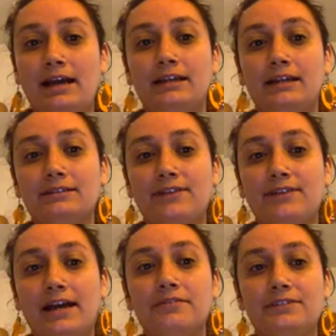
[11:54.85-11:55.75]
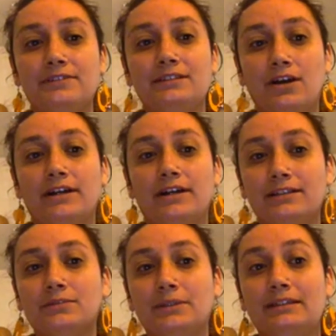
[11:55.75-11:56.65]
have these
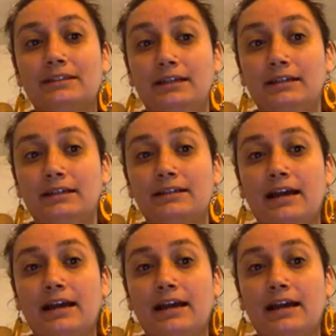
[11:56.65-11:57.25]
audits been done?